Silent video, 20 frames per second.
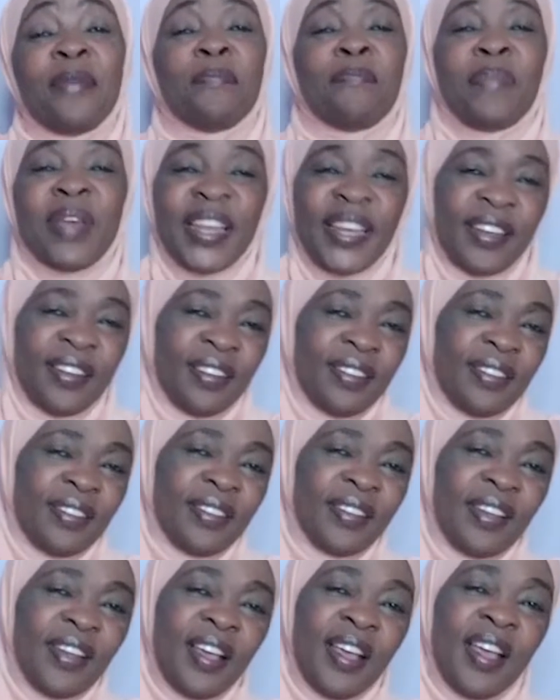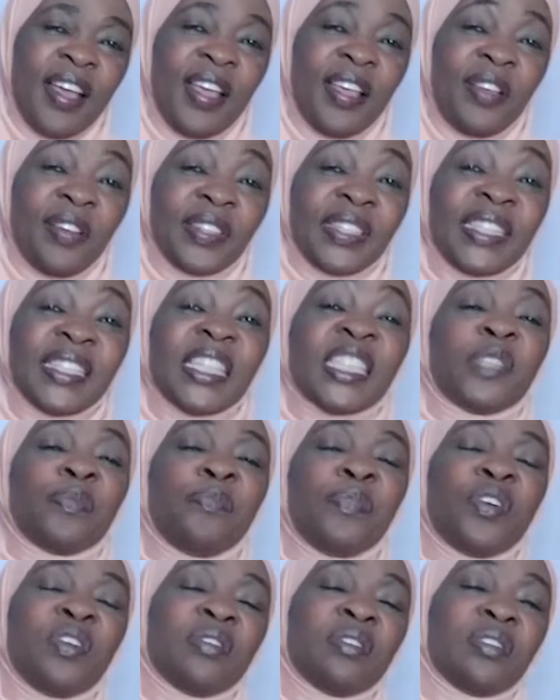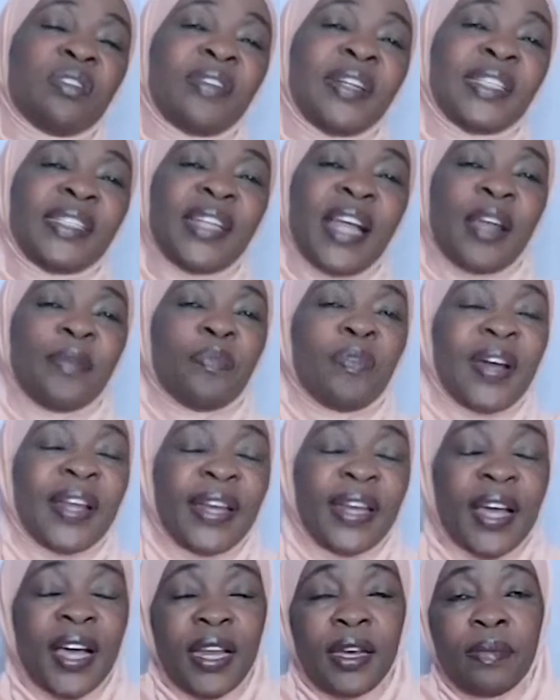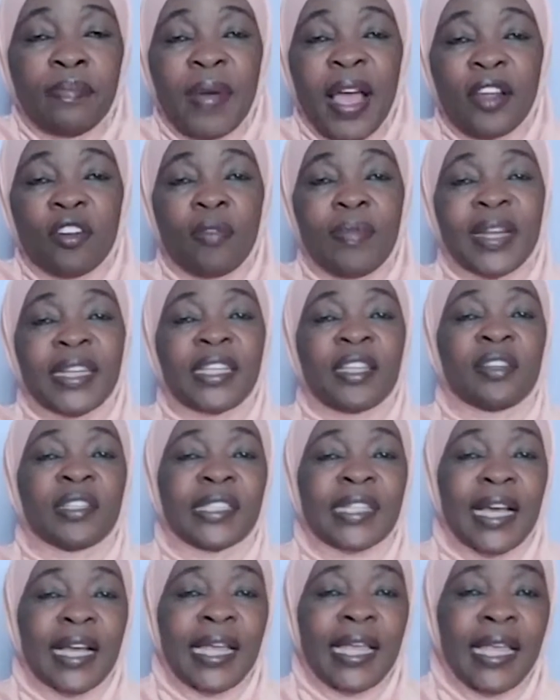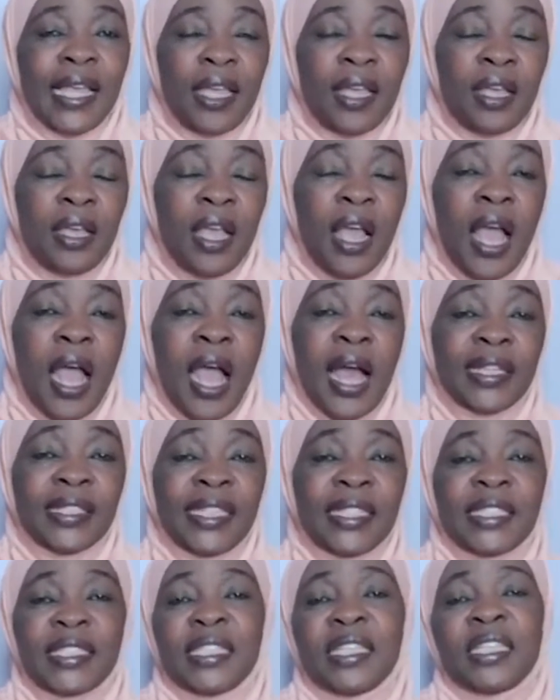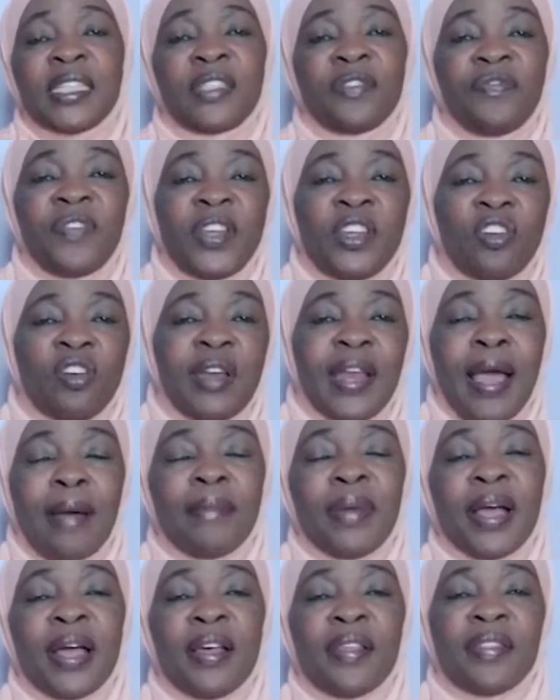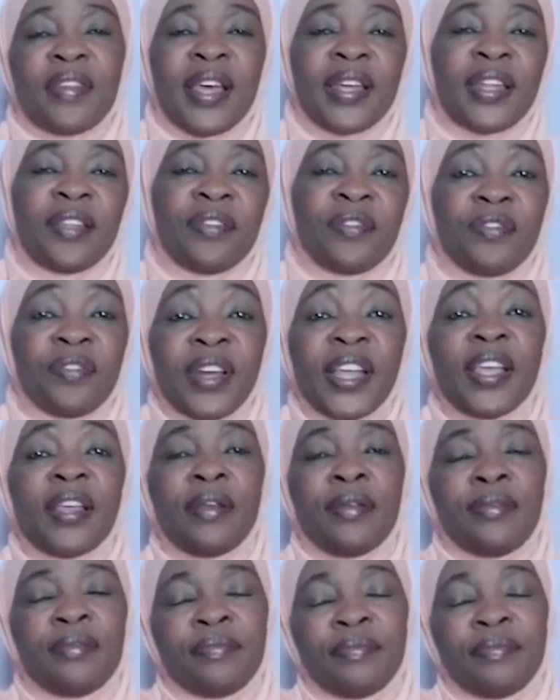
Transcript: better. Using this book, Rich Dad Poor Dad by Robert Kiyosaki, and this is video number 33.